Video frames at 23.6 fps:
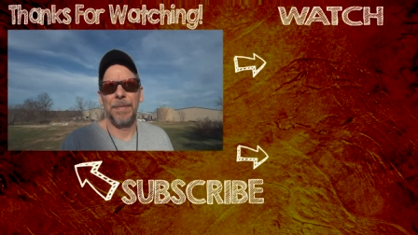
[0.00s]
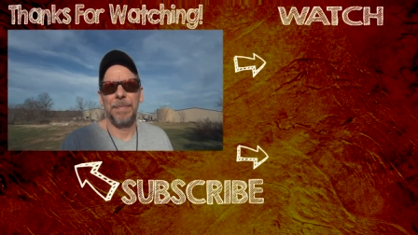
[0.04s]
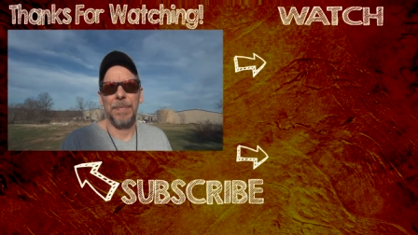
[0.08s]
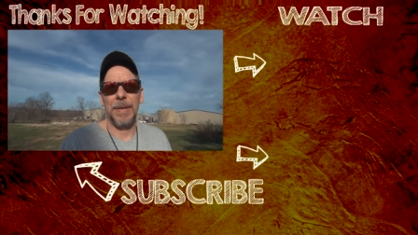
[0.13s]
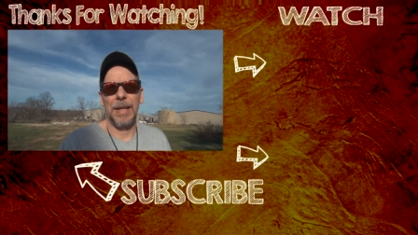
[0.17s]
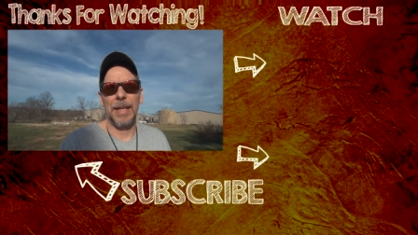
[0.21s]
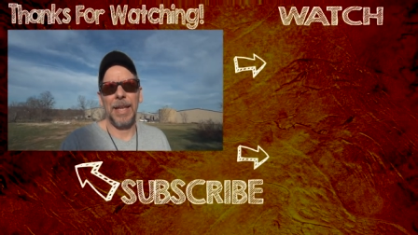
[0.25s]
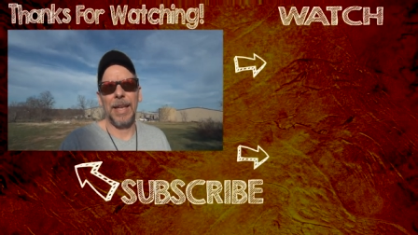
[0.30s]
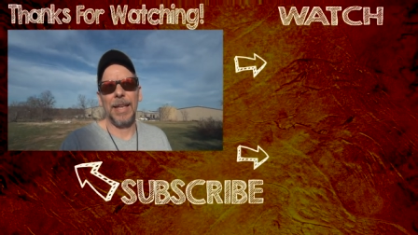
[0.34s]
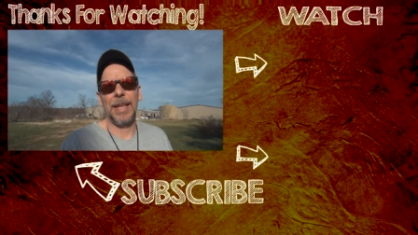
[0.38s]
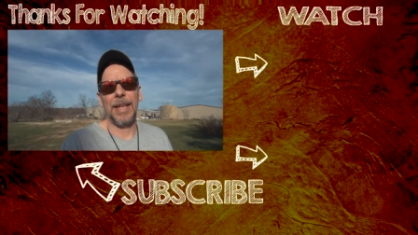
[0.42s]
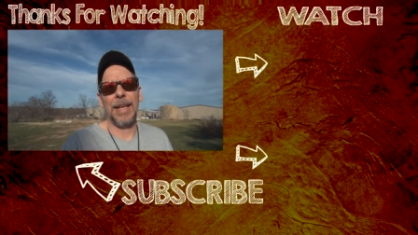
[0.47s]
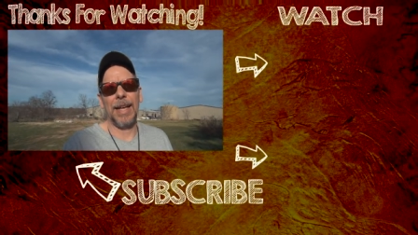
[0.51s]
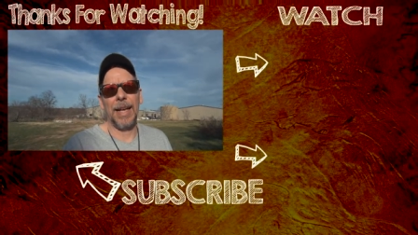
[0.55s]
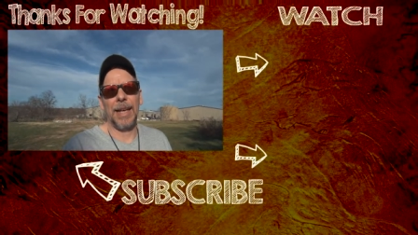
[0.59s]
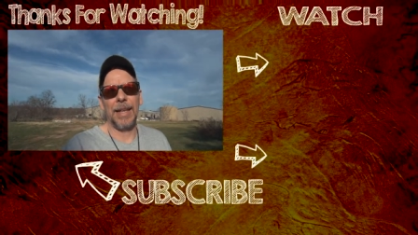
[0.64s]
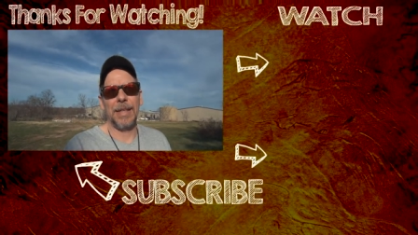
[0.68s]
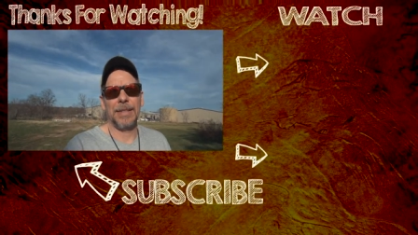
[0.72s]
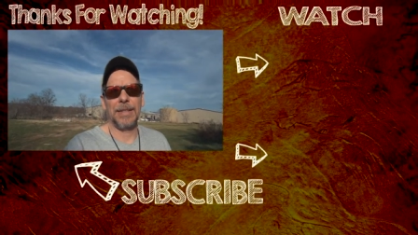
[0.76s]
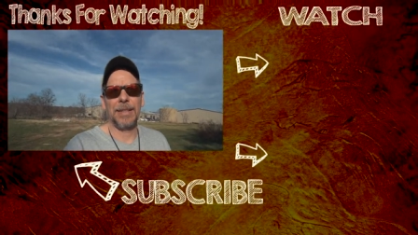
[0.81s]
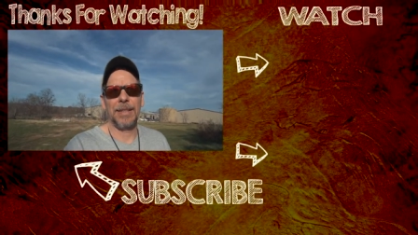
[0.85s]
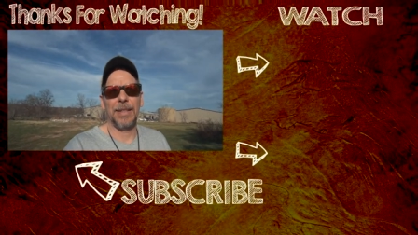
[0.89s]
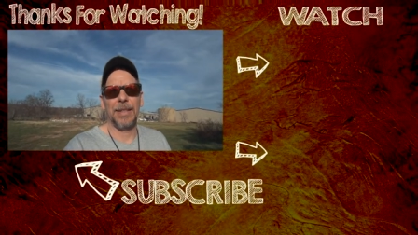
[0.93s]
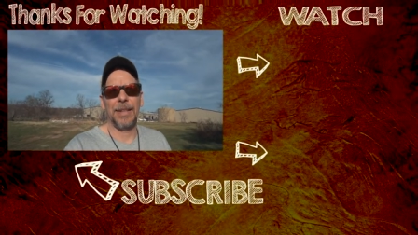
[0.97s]
In any
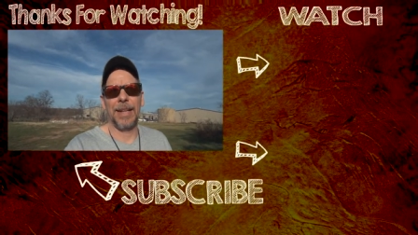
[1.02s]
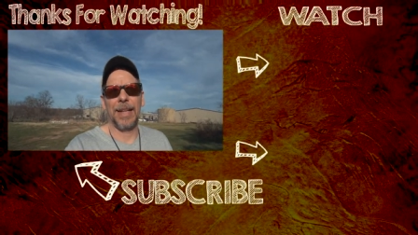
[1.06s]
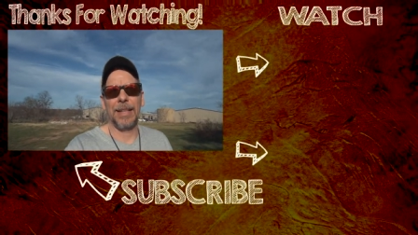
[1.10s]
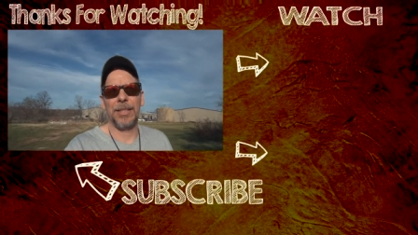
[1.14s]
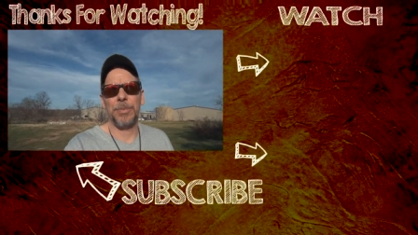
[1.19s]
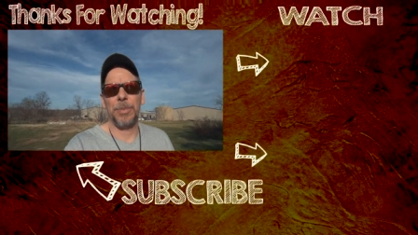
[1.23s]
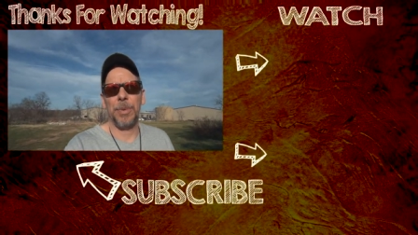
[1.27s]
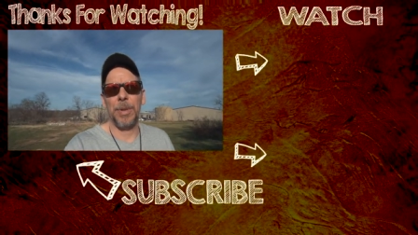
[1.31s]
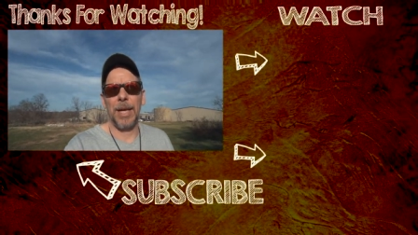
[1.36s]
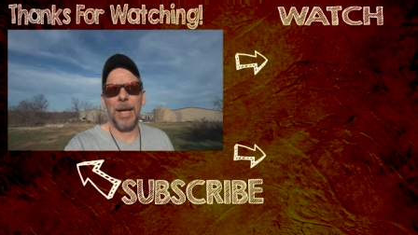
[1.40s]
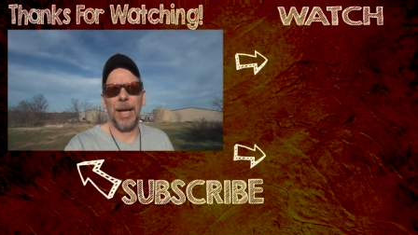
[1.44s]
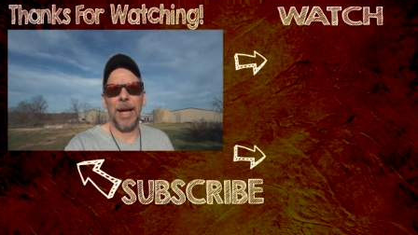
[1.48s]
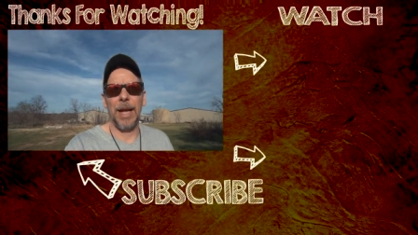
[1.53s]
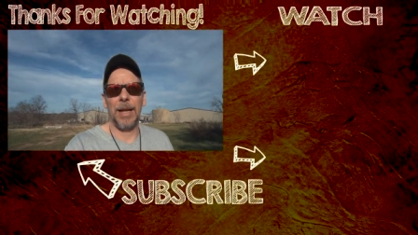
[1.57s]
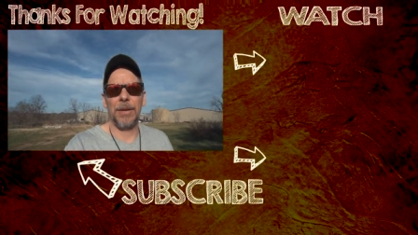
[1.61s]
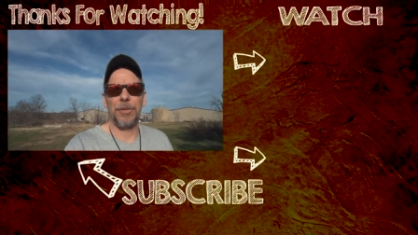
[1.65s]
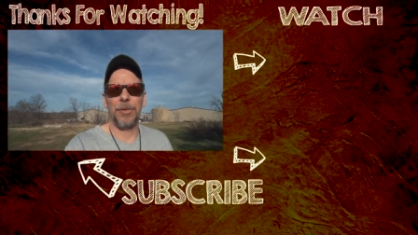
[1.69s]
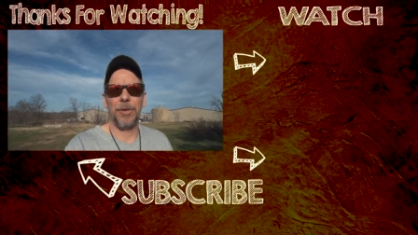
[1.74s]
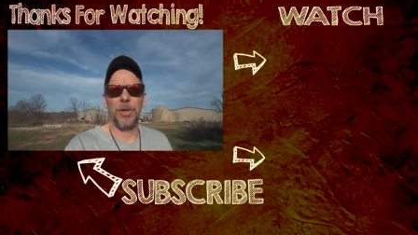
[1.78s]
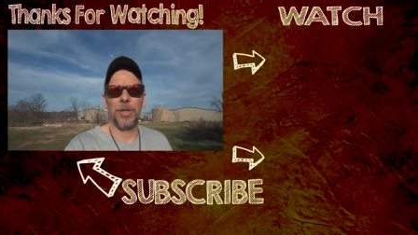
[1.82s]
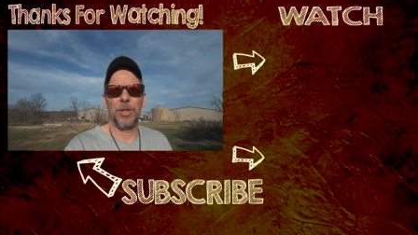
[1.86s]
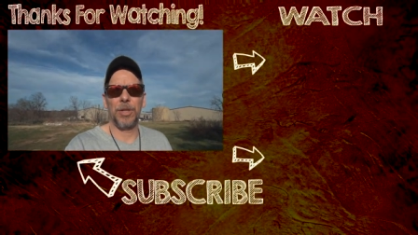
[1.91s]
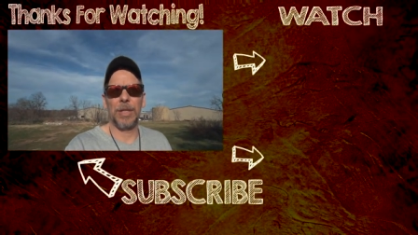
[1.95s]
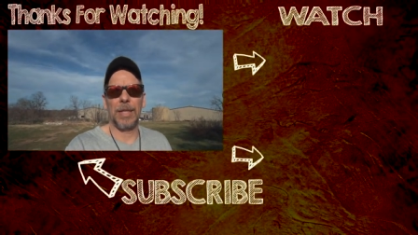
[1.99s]
case, that's what I had
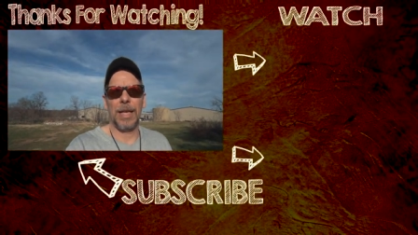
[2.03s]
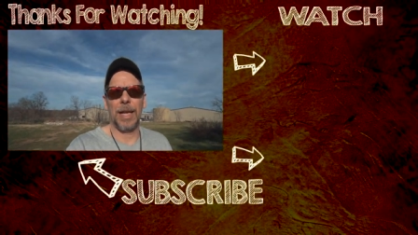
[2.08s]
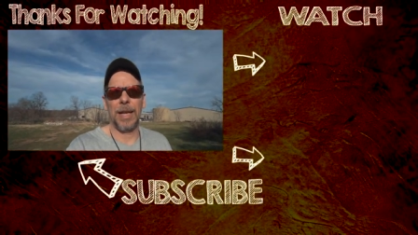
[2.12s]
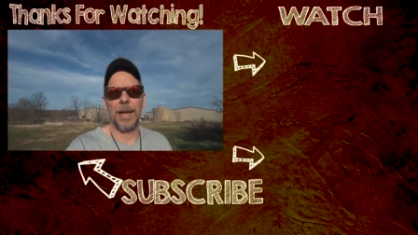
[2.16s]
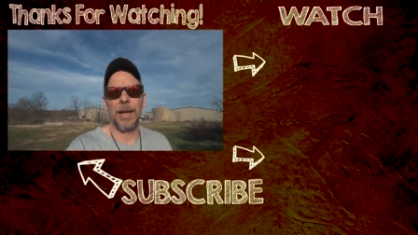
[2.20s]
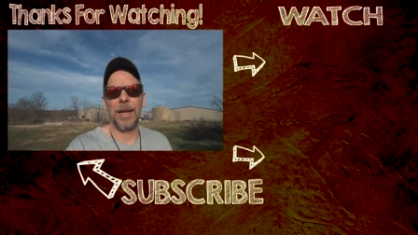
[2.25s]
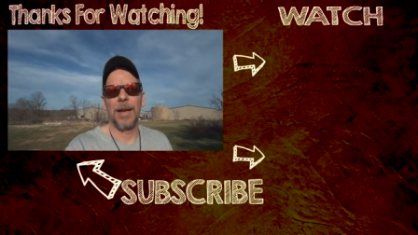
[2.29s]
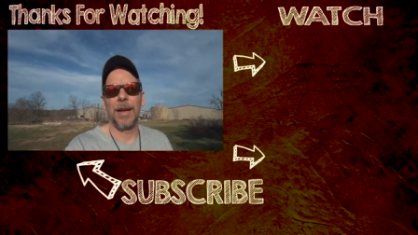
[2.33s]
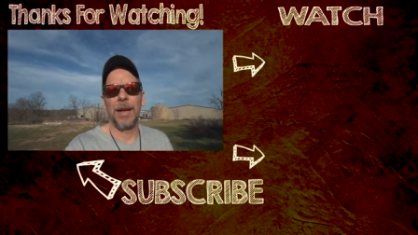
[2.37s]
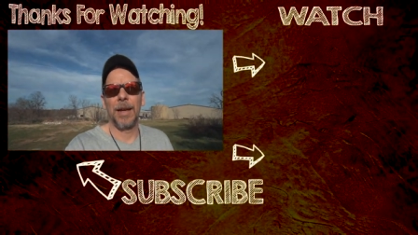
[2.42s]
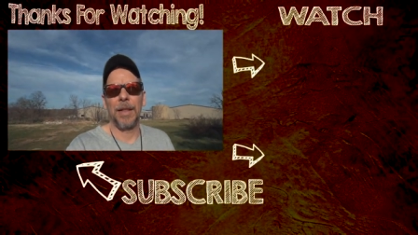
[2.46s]
for today.